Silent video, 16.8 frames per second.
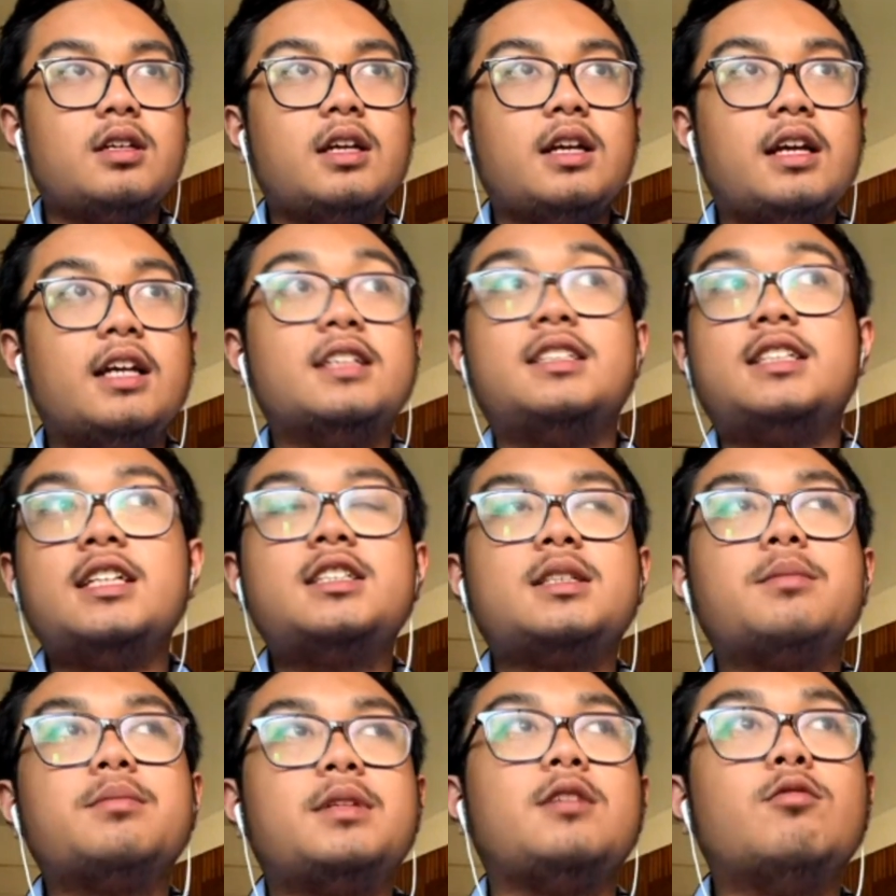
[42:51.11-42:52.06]
Is this
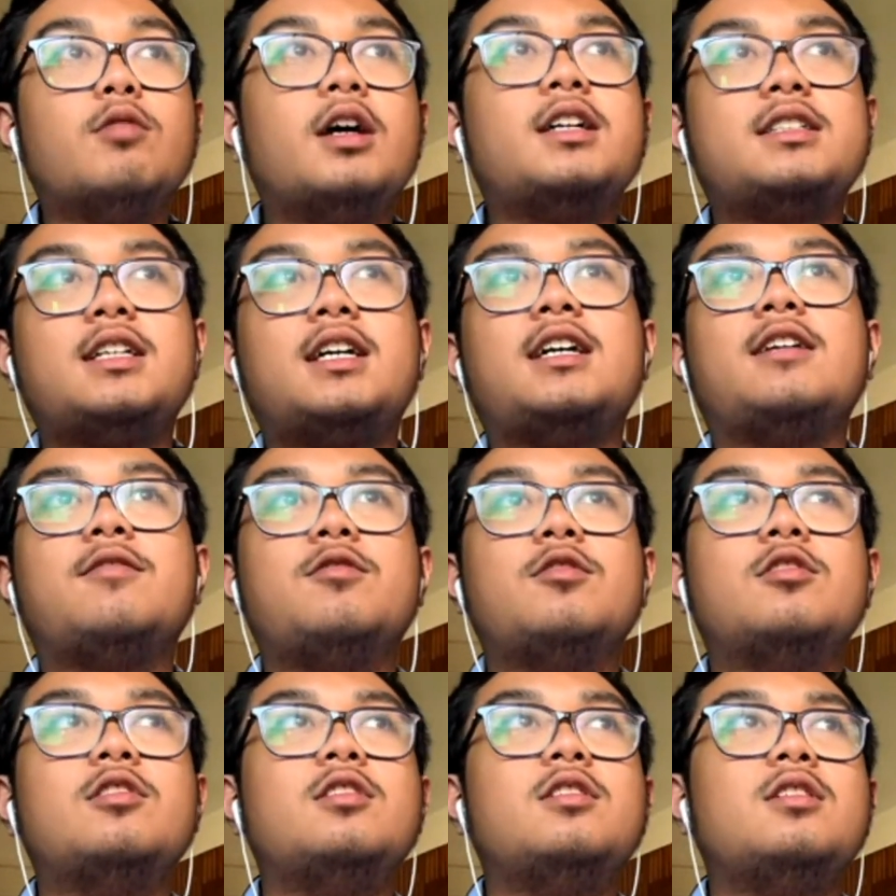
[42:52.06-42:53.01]
something worth dying
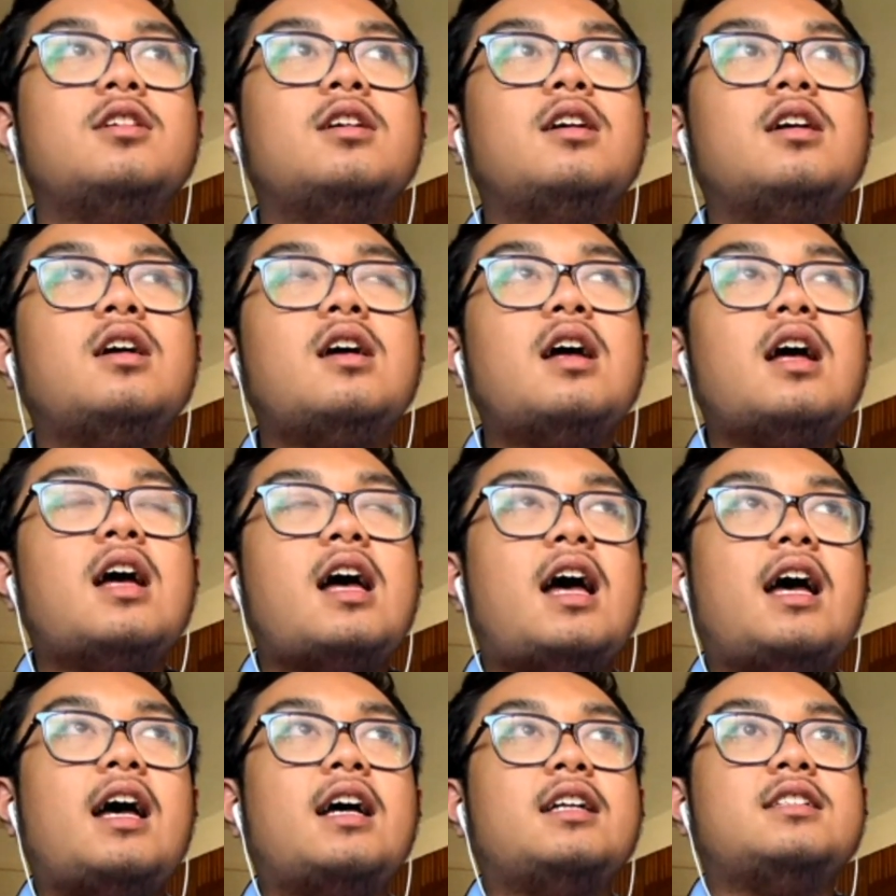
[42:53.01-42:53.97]
for?
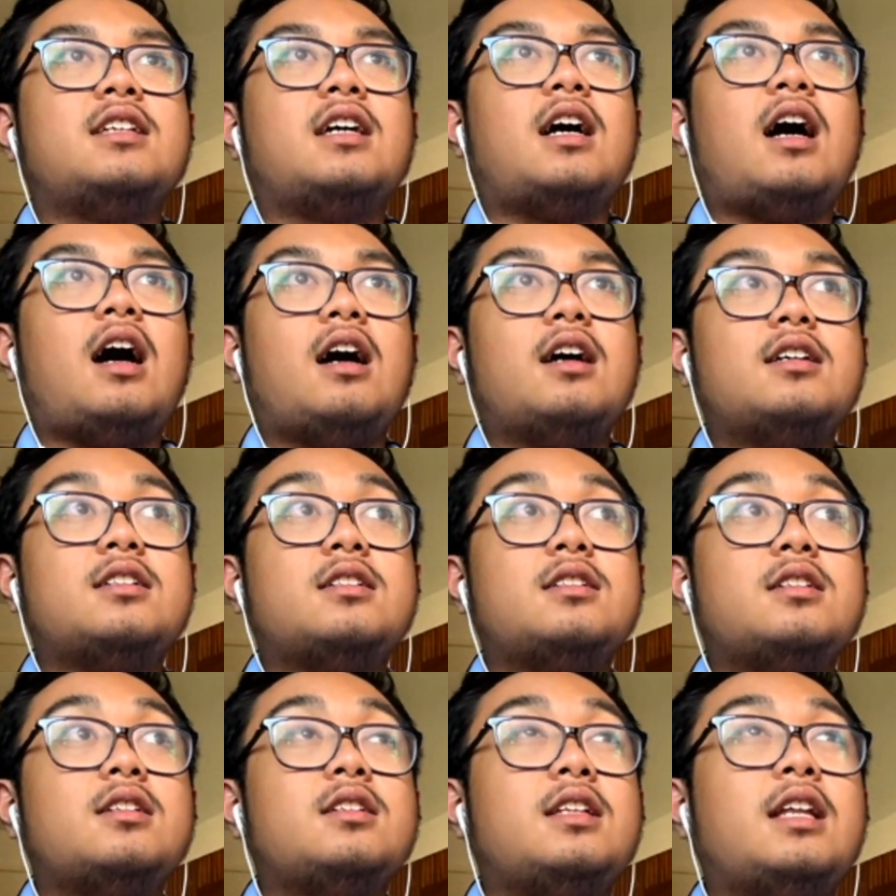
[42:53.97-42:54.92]
And
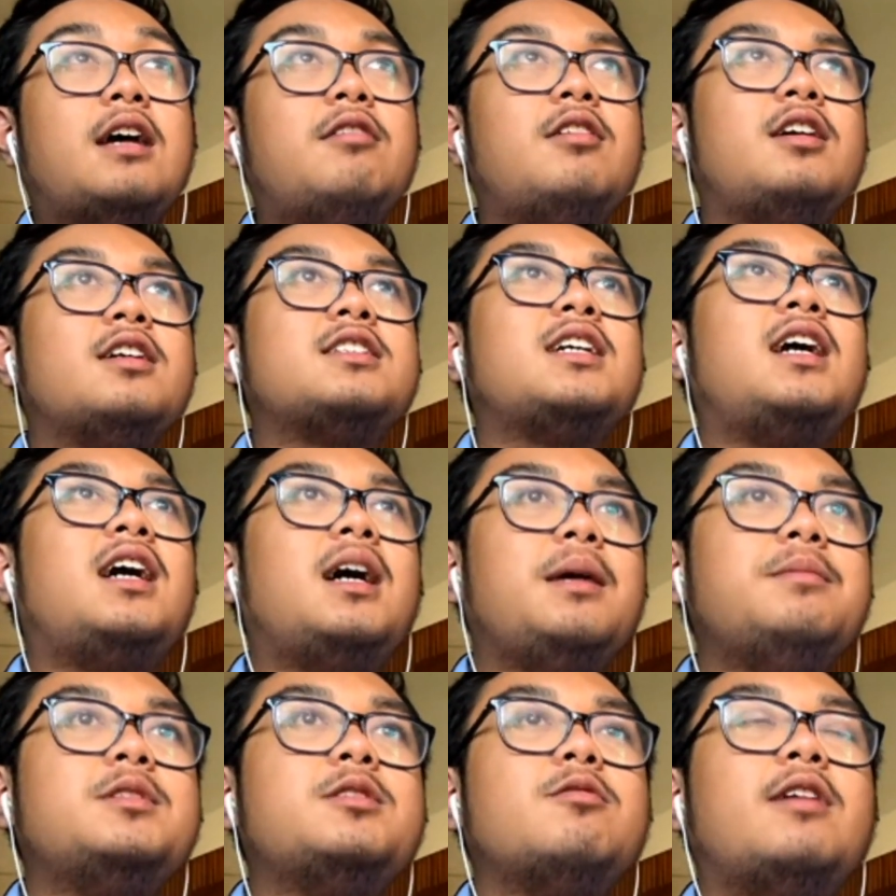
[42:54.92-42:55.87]
there are
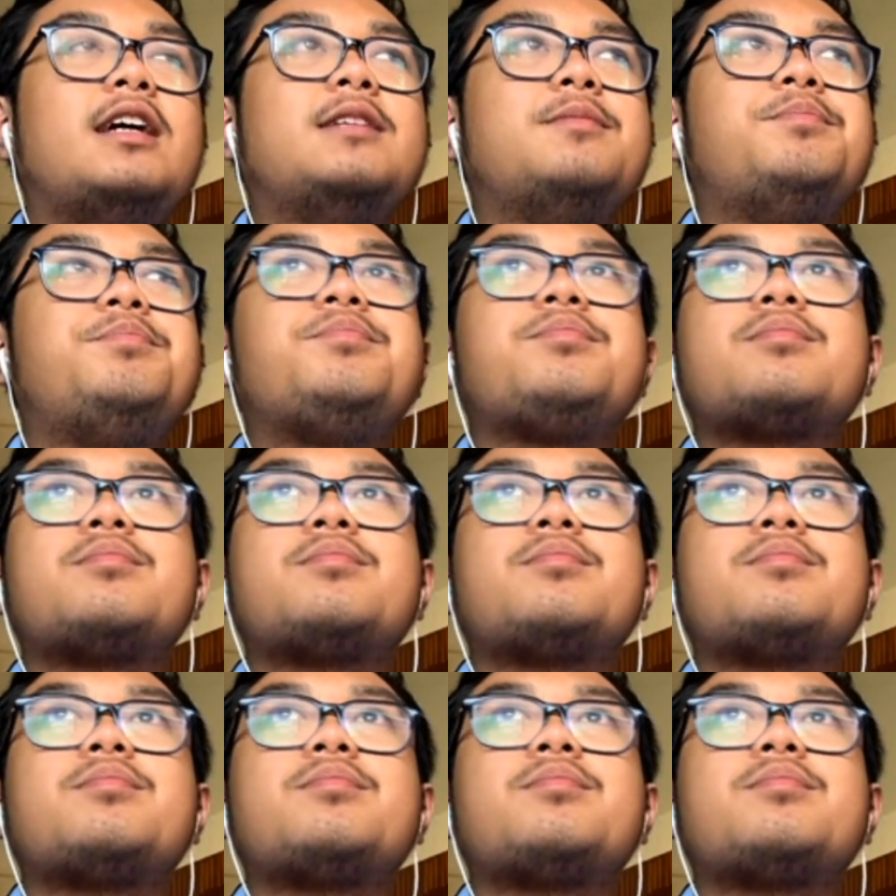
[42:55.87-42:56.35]
times when